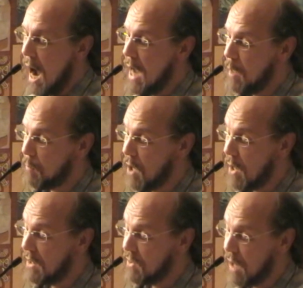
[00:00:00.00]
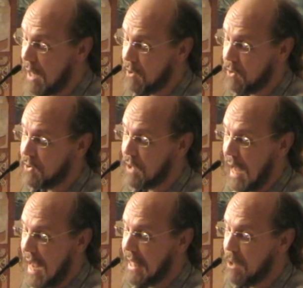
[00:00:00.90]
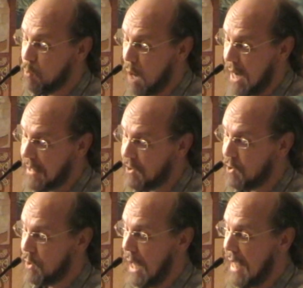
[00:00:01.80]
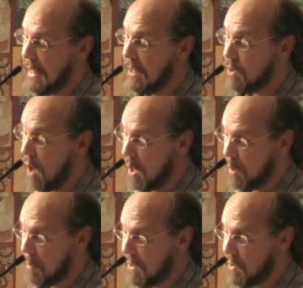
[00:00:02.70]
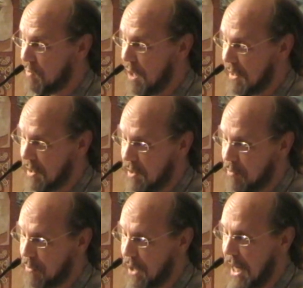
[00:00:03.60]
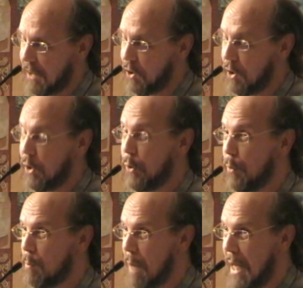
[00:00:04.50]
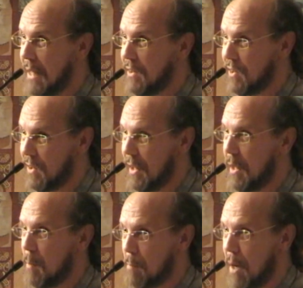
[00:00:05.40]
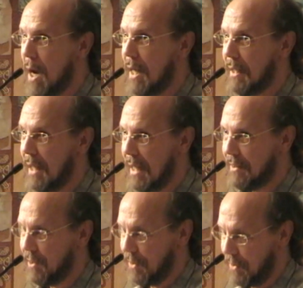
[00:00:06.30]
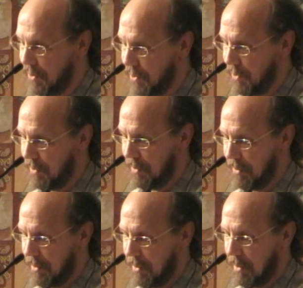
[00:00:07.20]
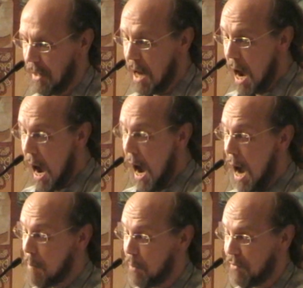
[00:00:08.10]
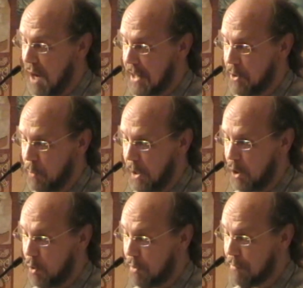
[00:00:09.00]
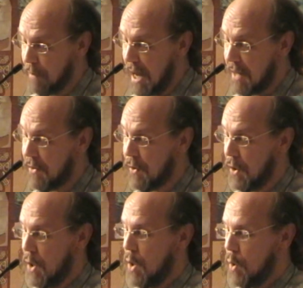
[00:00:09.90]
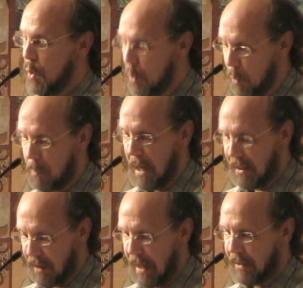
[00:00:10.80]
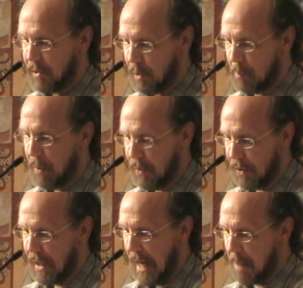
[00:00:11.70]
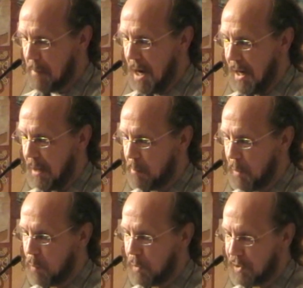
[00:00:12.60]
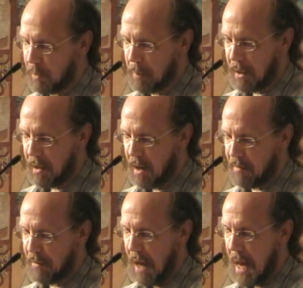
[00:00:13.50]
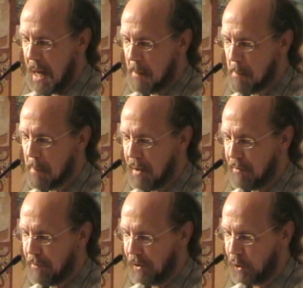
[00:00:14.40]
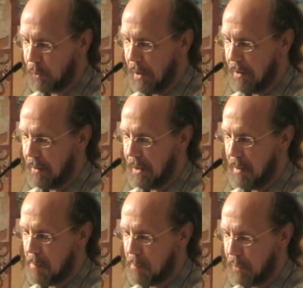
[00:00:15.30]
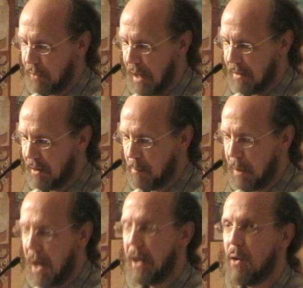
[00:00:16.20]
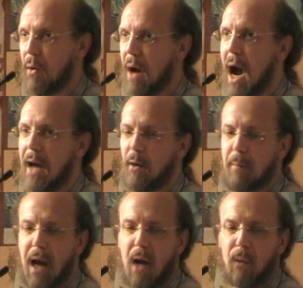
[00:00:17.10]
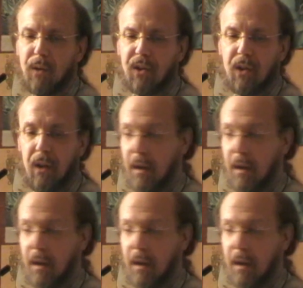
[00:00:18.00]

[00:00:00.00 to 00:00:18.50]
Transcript: I am not entitled to any rights to any documents of identification you may seek by license. I provide you in good faith who maintains the birth name I am a recipient of and beneficiary protected by your higher powers.